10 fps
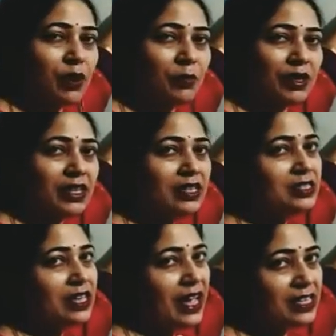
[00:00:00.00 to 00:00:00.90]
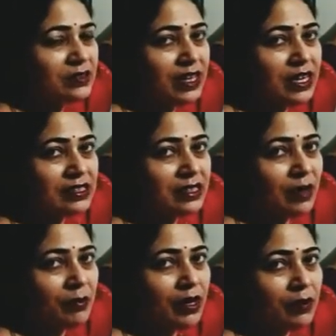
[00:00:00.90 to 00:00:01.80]
properties as well as the
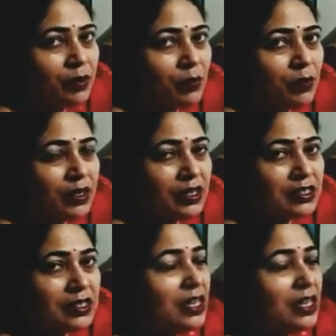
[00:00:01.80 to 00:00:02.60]
chemical properties.